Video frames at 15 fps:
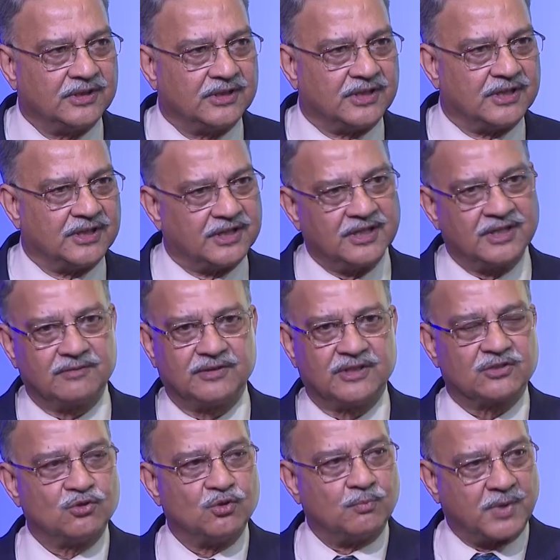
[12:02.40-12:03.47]
And again, if
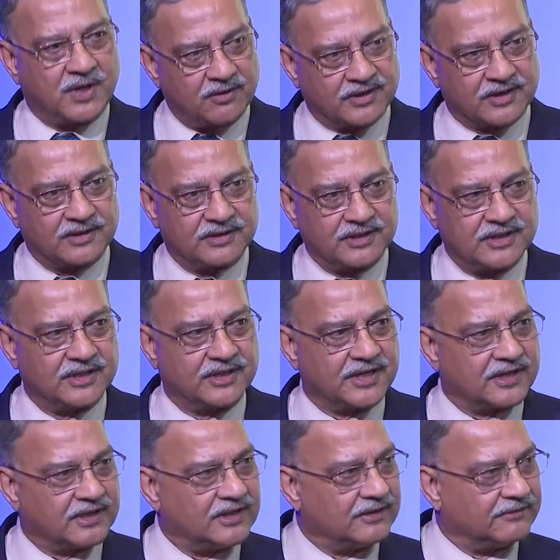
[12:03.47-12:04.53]
there's no power, then it
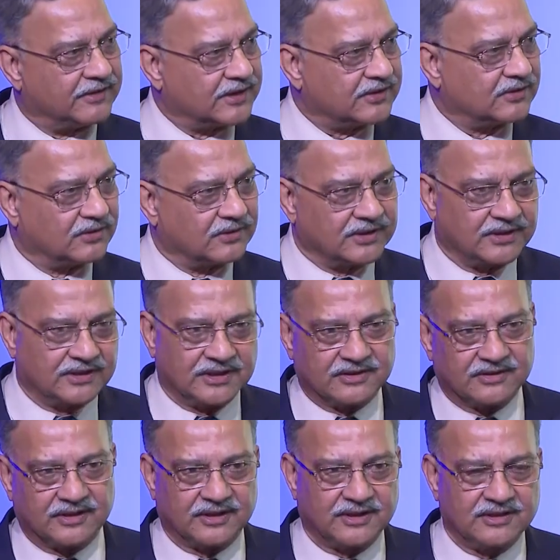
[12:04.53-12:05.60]
directly affects all the
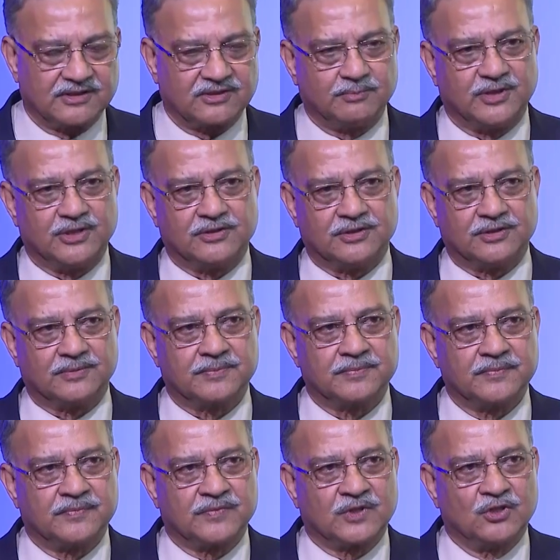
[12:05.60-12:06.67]
things that I just mentioned.
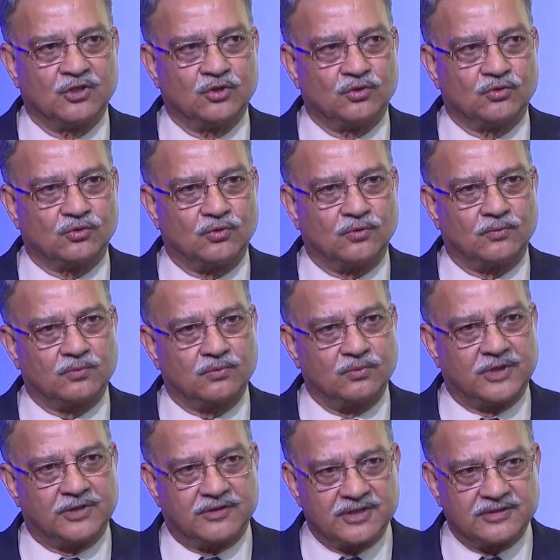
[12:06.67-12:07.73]
So
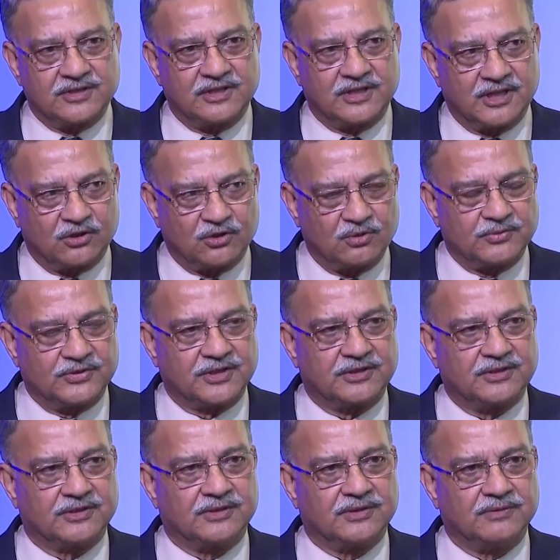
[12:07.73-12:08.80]
to address the telecom
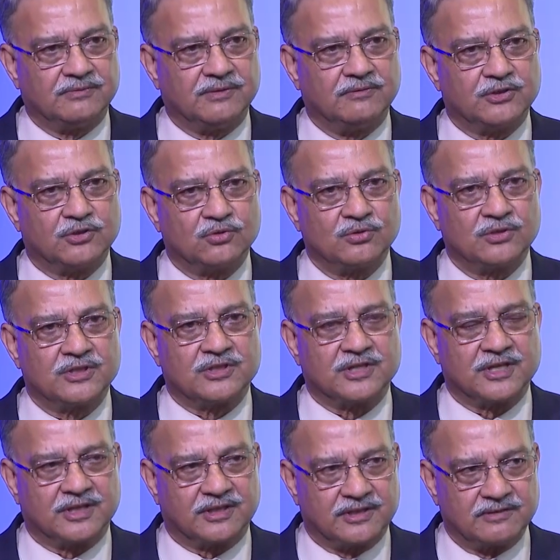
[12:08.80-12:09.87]
sector, we've issued this
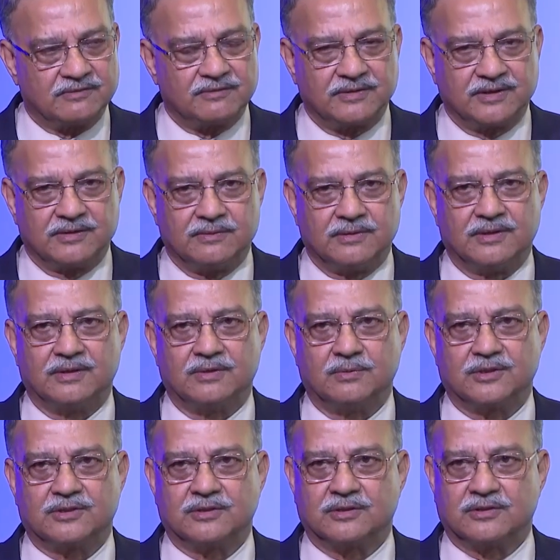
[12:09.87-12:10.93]
directive, and
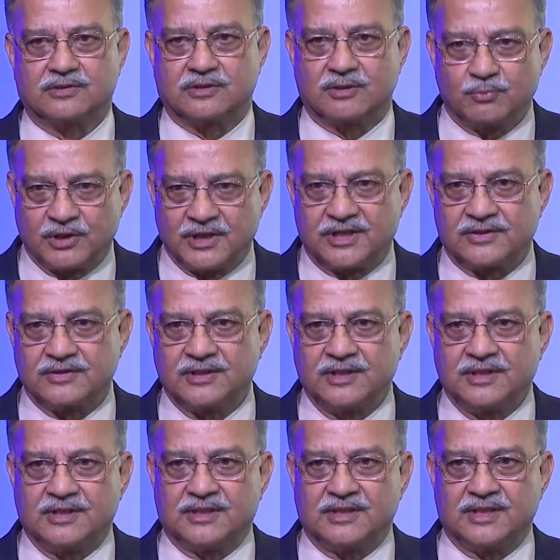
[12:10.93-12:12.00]
which stipulates
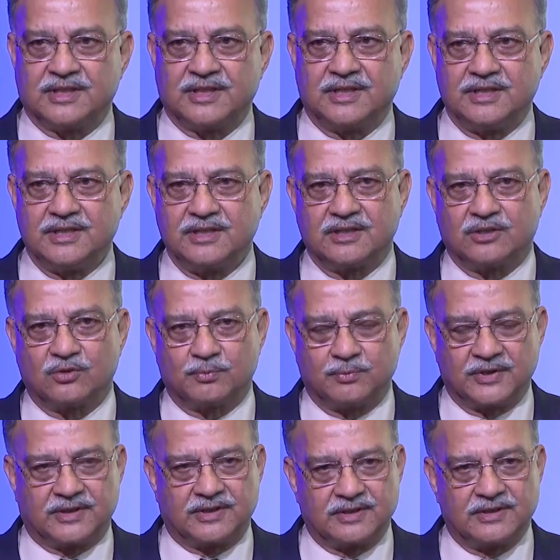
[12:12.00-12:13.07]
that any
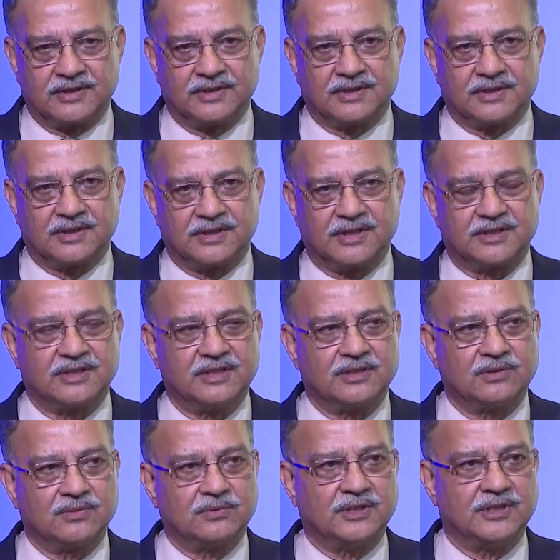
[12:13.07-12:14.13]
equipment
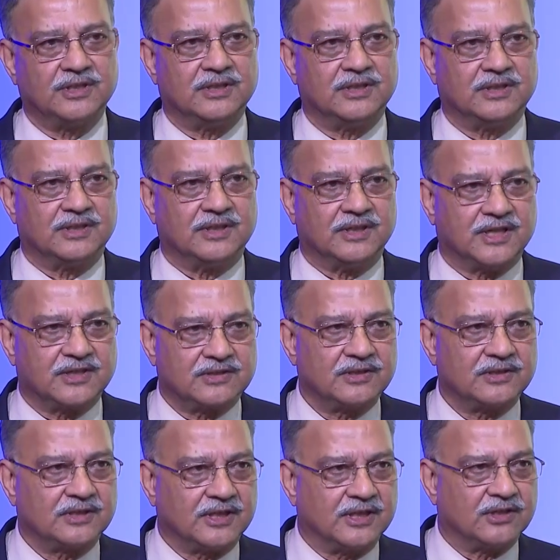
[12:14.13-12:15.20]
connected to the
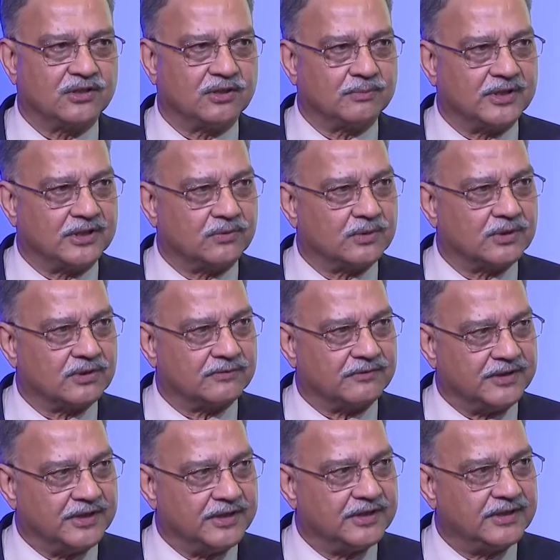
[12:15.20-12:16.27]
National Telecom Network
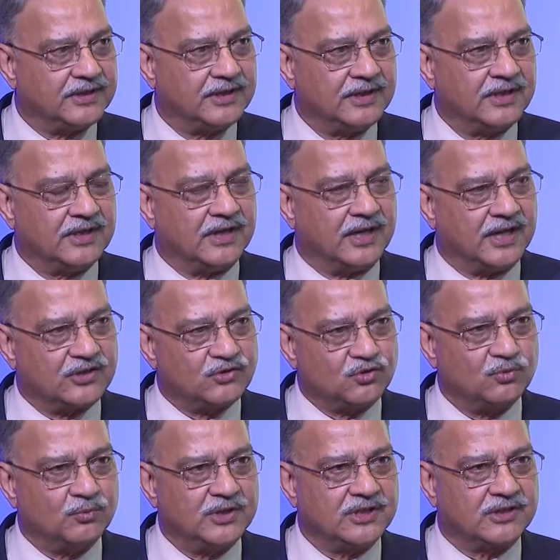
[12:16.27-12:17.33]
of India has
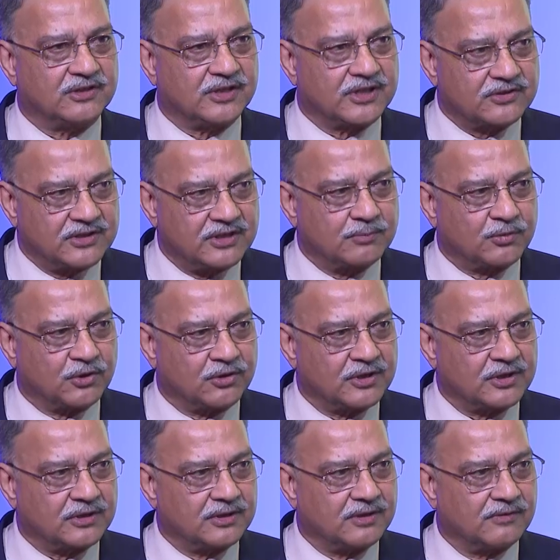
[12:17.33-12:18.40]
to be a trusted
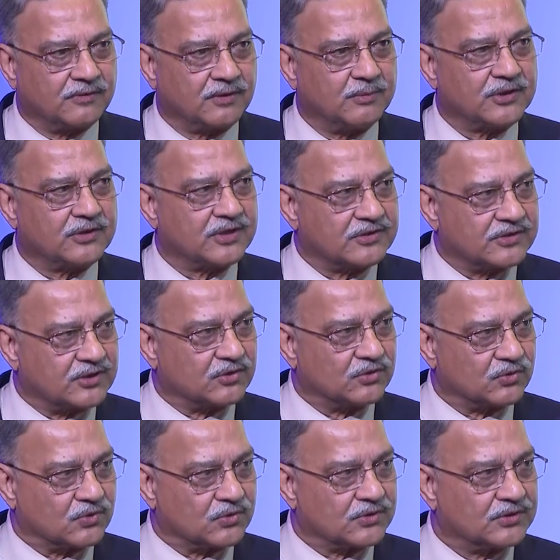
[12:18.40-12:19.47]
product from a trusted
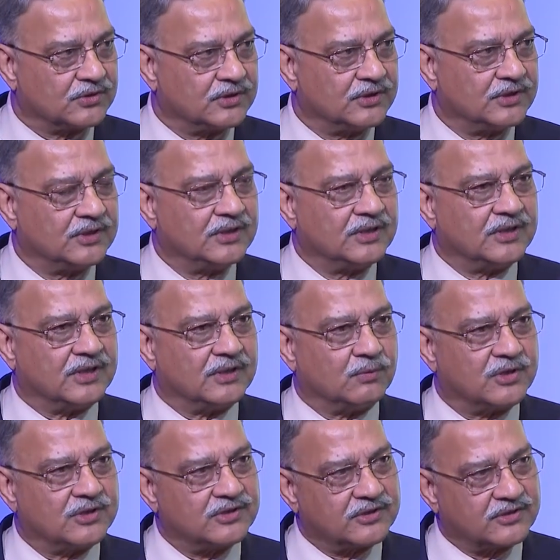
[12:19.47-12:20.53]
source. And
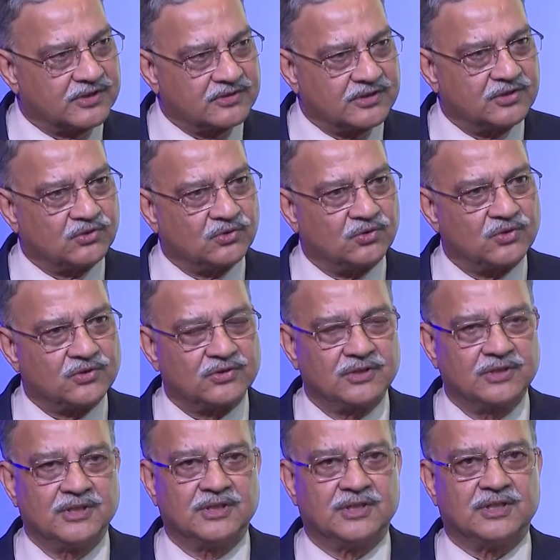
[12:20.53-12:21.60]
what is a trusted source?
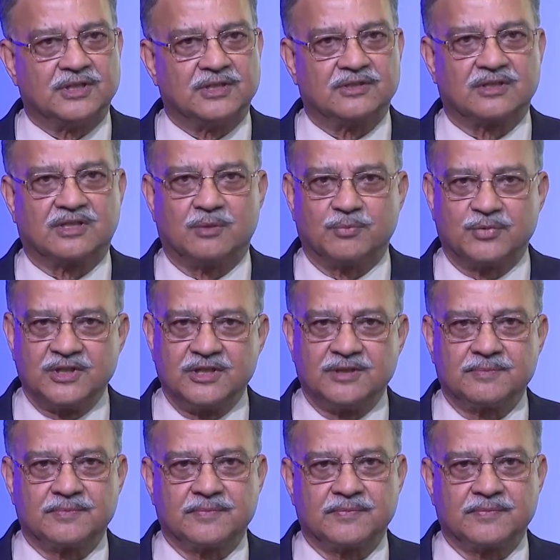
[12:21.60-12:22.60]
It is a company